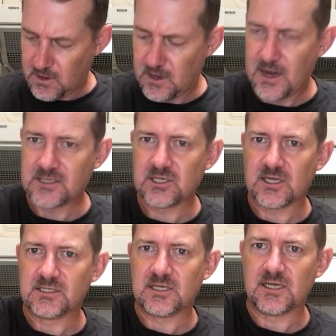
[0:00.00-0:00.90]
And as you
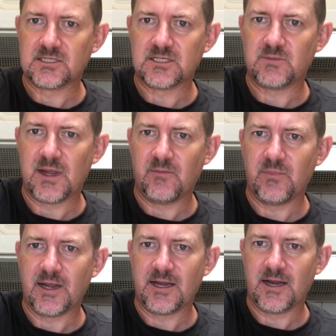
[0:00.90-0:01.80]
can see, it's just been
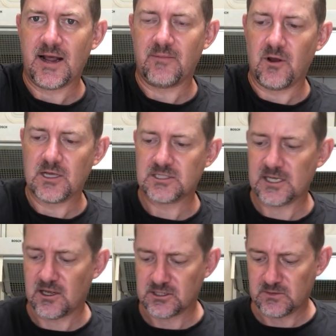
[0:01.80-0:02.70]
blended up
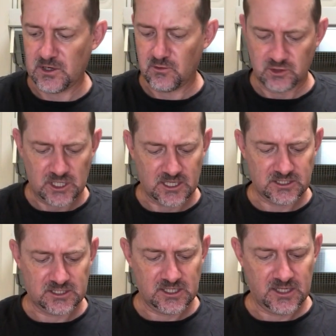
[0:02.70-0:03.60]
nicely. Got some little chunks
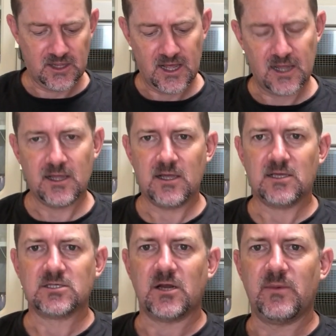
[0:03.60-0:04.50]
still in there.
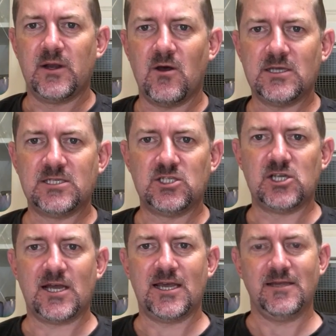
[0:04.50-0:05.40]
It's going to be nice and
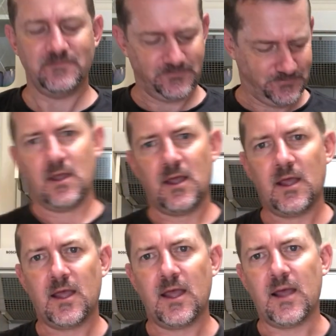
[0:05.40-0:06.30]
chunky.
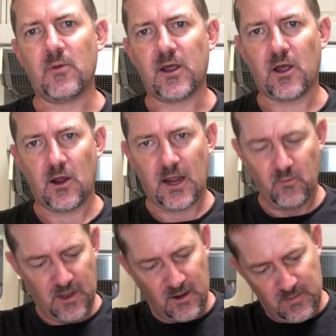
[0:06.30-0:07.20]
And we can go in
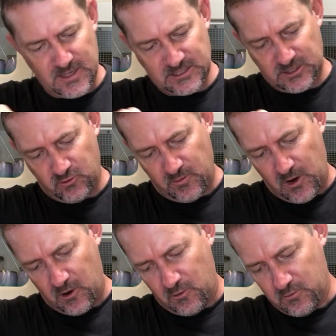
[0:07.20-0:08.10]
with our mix into a
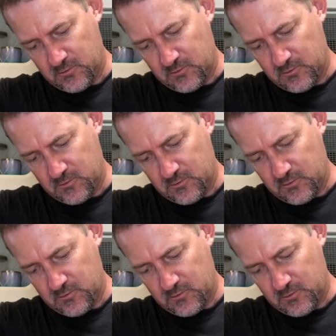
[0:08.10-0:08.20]
bowl.